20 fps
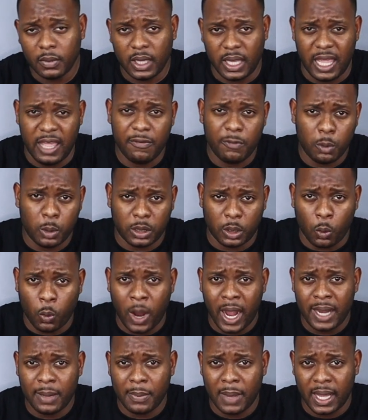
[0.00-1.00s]
Even with the
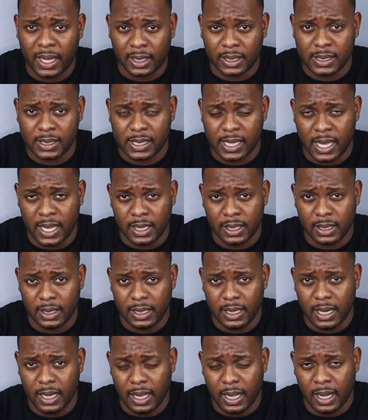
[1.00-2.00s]
Wide Max kit,
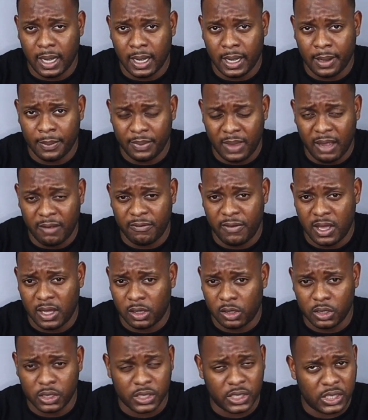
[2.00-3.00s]
that
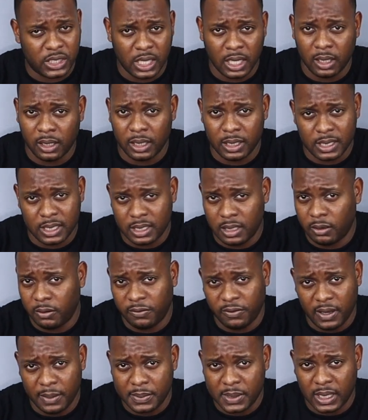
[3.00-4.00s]
vehicle is it still
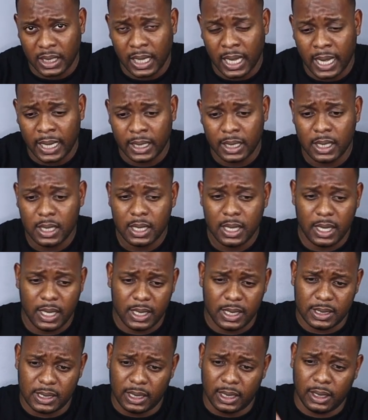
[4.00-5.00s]
flips a lot.
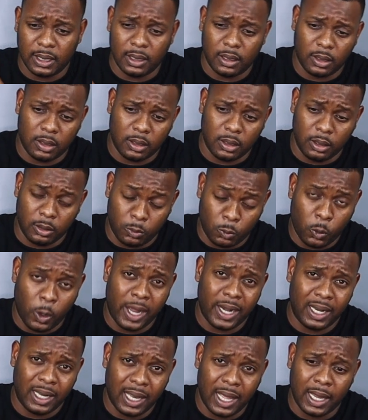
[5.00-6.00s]
It's
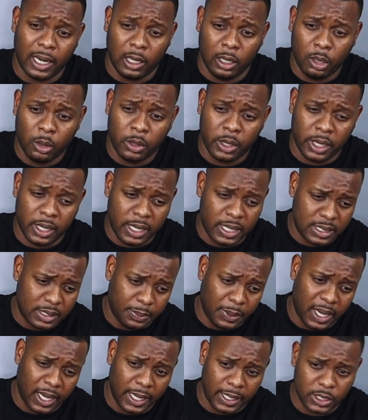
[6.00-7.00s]
quite a lot lower than this,
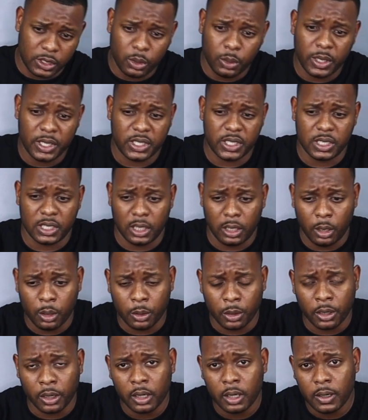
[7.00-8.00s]
probably like 2 inches
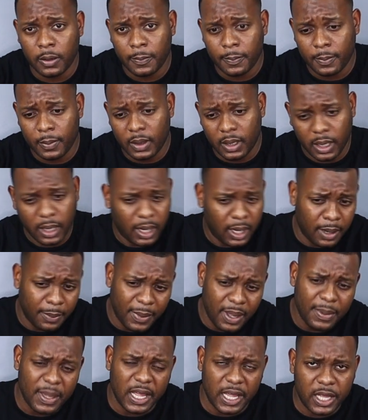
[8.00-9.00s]
lower,
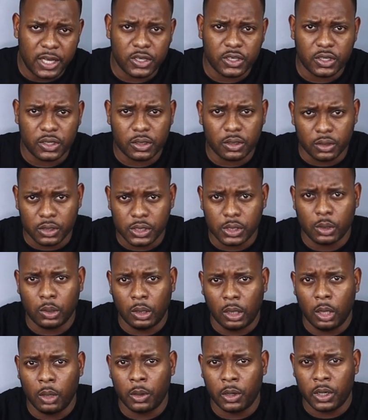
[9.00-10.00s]
maybe an inch or so
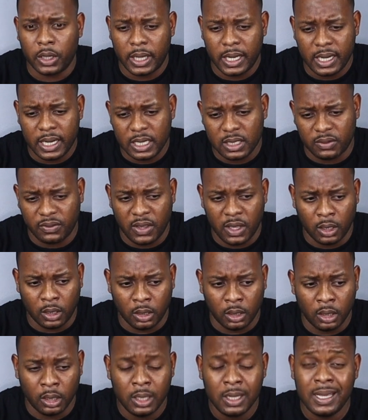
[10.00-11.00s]
lower than this
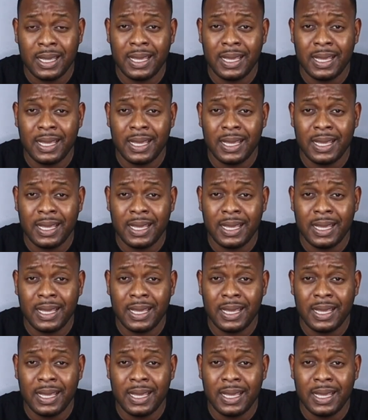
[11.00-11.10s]
vehicle.